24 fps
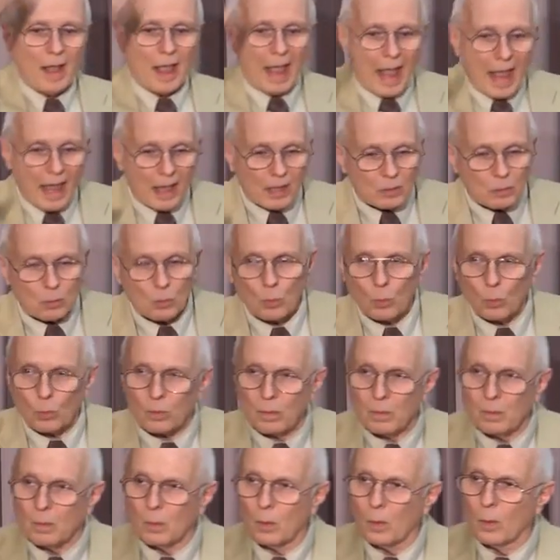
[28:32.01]
And
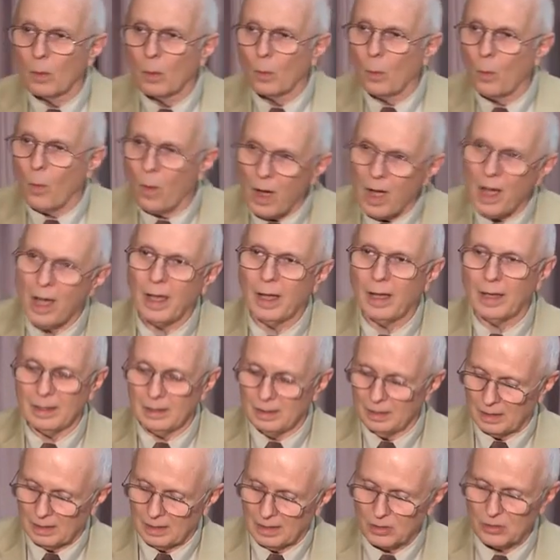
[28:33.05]

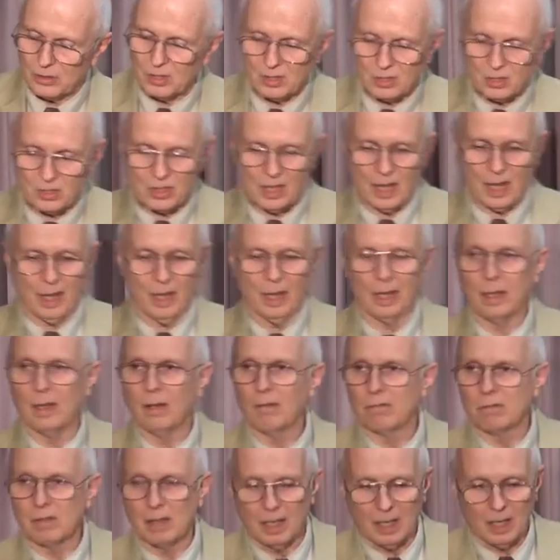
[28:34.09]
why is it said
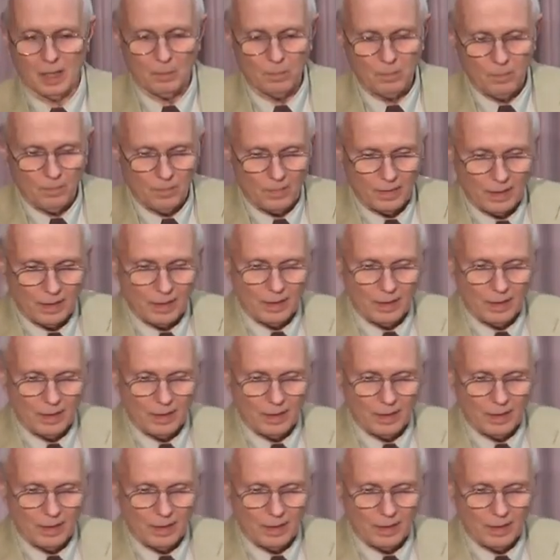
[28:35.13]
of them,